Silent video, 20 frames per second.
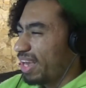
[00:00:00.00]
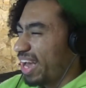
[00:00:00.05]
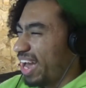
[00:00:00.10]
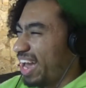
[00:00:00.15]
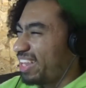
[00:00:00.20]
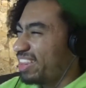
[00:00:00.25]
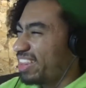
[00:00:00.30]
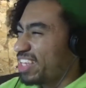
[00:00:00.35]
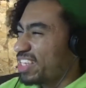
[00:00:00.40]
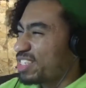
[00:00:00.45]

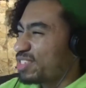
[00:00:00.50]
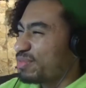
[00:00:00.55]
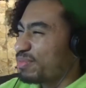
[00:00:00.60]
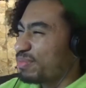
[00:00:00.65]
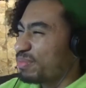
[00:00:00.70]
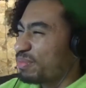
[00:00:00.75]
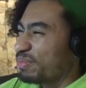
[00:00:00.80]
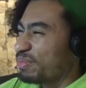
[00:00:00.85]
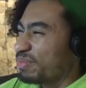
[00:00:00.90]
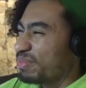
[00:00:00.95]
Athlete's...
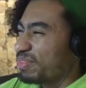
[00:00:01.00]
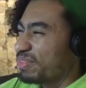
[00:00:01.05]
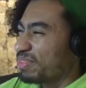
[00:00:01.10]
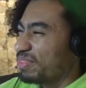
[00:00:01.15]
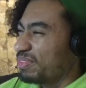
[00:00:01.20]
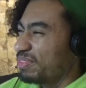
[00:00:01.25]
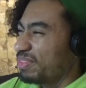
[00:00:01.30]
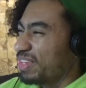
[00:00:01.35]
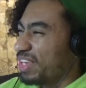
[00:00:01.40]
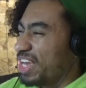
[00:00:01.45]

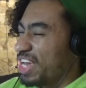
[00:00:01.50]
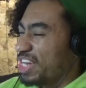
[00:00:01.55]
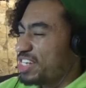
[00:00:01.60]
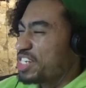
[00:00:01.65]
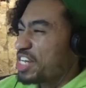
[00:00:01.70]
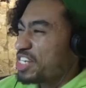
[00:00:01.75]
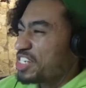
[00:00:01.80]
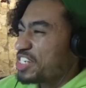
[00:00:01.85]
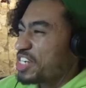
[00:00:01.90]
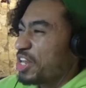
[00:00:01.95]
Is
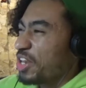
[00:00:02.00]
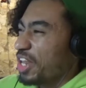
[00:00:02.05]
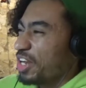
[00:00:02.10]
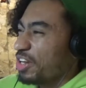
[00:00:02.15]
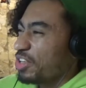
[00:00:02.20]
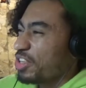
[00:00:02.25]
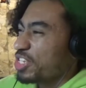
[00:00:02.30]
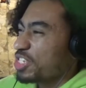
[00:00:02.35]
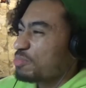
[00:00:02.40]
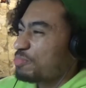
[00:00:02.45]
she still
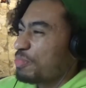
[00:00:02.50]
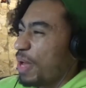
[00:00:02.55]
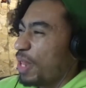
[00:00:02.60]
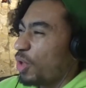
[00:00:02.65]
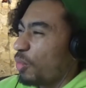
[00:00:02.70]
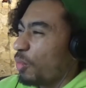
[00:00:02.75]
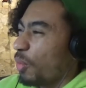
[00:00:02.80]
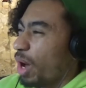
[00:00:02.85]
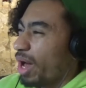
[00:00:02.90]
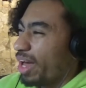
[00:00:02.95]
under the spell
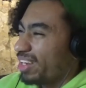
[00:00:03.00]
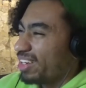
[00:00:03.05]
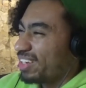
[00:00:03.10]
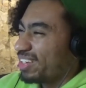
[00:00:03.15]
or what?